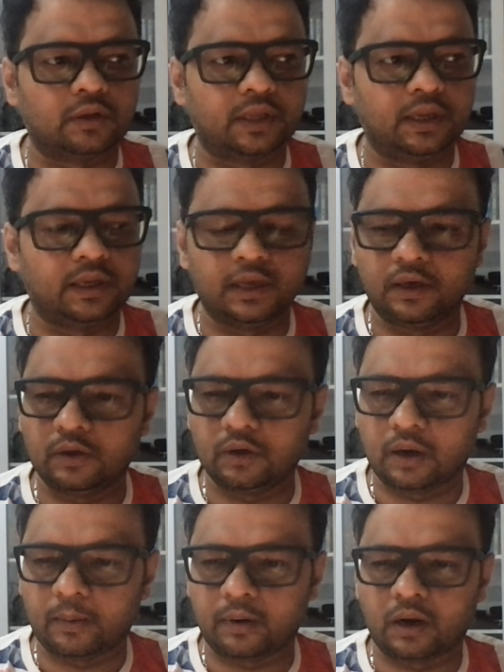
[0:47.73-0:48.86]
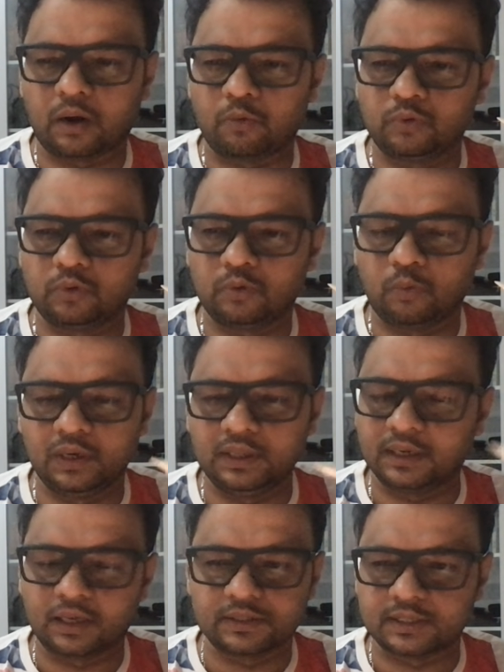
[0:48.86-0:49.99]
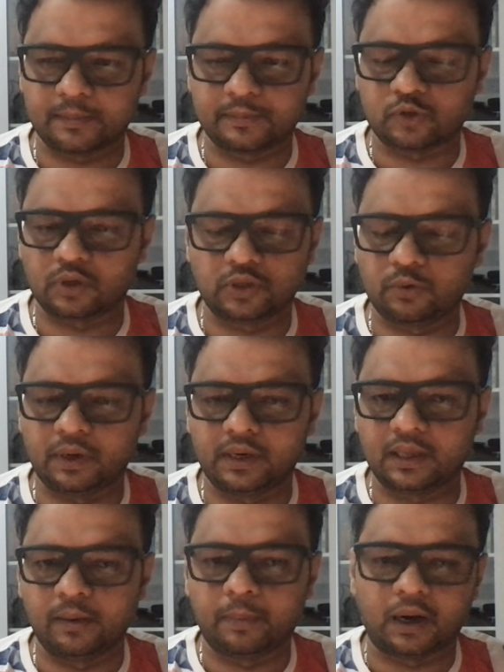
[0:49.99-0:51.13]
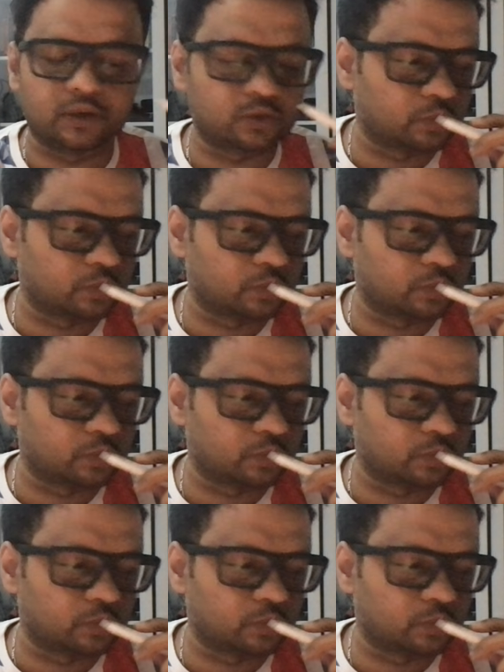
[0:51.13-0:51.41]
thinking around only the concepts or the theoretical part.